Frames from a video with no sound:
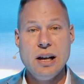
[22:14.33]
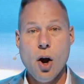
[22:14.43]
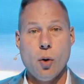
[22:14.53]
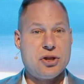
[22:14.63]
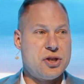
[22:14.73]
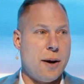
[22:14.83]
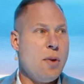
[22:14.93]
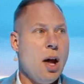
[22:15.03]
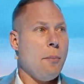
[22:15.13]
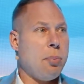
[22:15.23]
or
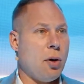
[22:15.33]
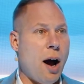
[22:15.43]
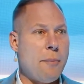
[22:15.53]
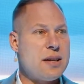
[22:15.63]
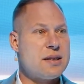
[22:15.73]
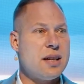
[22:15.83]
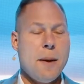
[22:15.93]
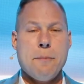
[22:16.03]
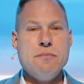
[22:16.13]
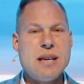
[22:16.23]
some
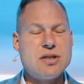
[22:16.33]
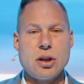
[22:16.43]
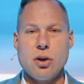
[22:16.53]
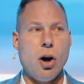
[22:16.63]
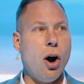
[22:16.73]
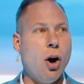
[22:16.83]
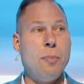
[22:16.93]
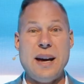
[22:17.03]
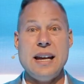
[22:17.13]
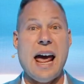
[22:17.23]
promised mystical
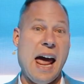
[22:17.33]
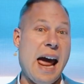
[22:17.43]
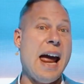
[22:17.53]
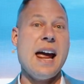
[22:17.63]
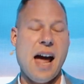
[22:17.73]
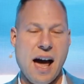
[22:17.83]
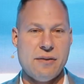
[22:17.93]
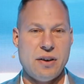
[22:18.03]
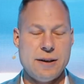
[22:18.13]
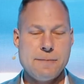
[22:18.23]
hope in a
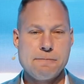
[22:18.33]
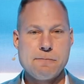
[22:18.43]
heaven.